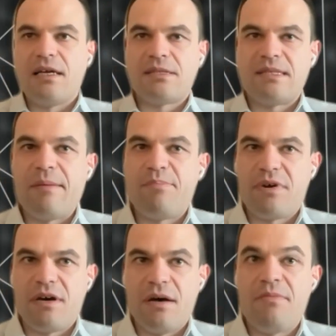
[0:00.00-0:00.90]

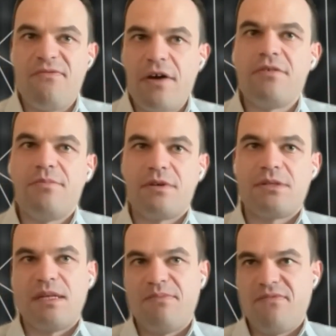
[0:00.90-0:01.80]
a very big
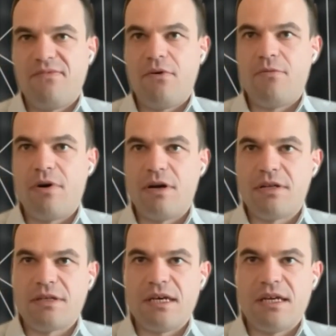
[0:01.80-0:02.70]
step forward
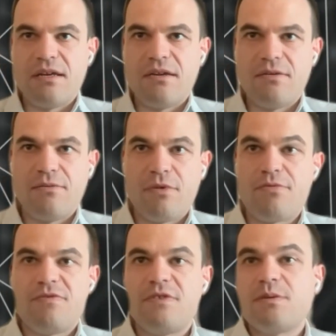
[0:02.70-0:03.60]
in what
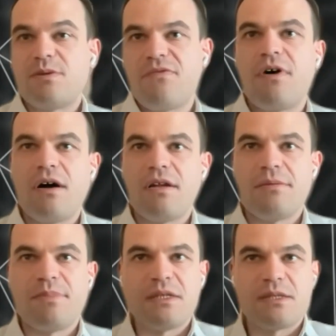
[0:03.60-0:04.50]
we've seen so far in
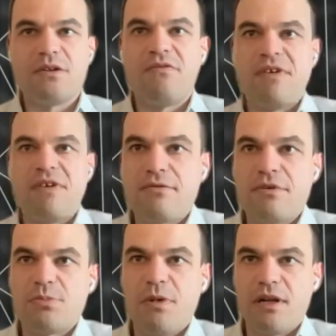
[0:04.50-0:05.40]
the basis of a
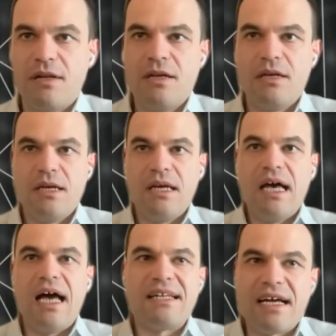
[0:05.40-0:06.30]
language model. Mm-hmm.
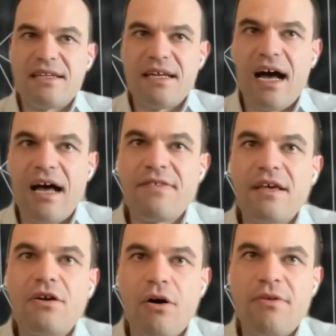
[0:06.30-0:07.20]
And that, I
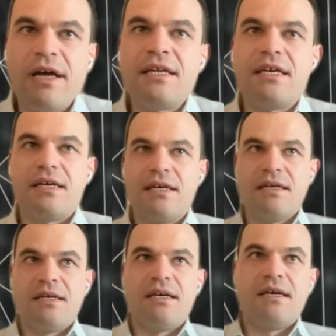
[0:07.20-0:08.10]
think, already